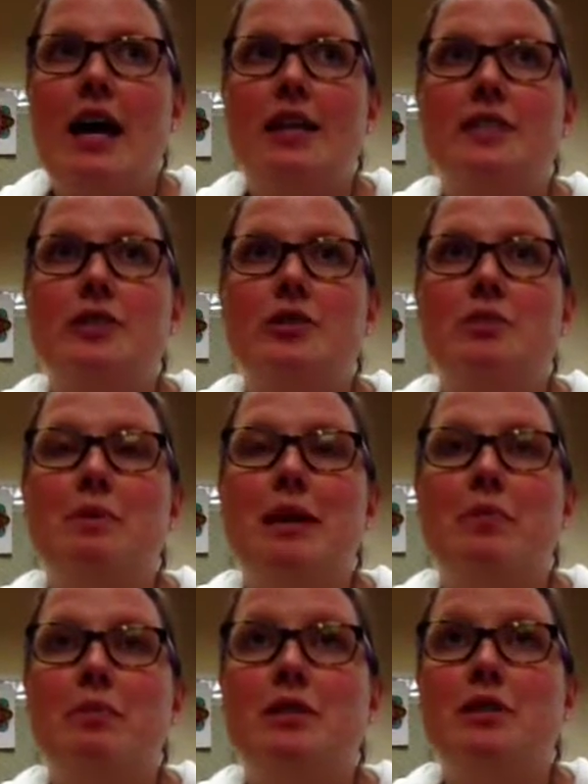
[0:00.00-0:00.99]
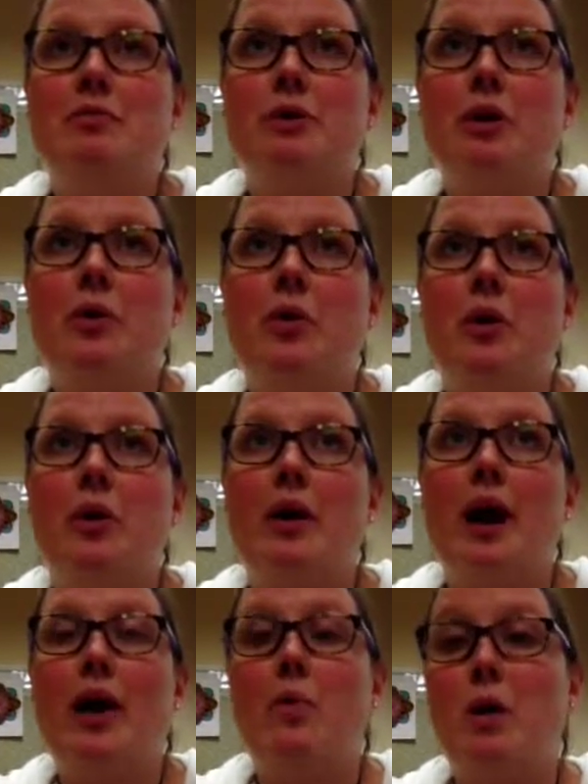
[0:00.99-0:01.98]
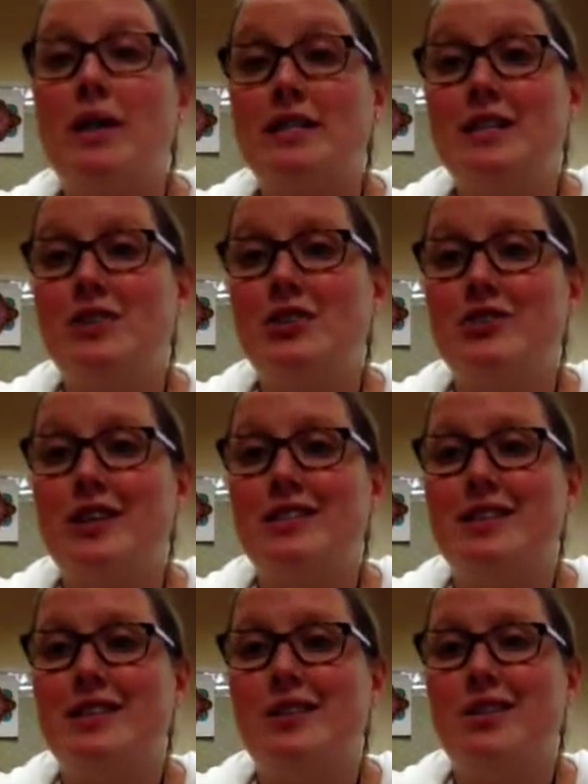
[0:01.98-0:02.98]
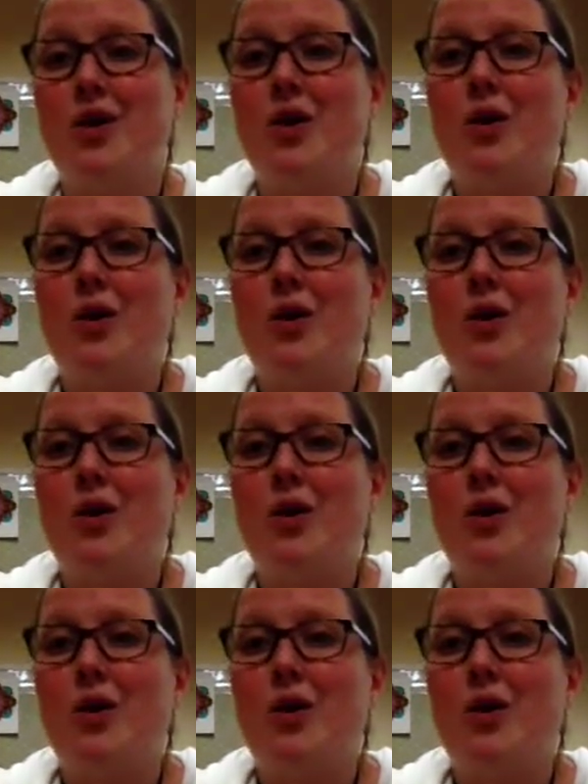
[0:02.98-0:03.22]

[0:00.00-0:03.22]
And so to be able to record how one teacher does it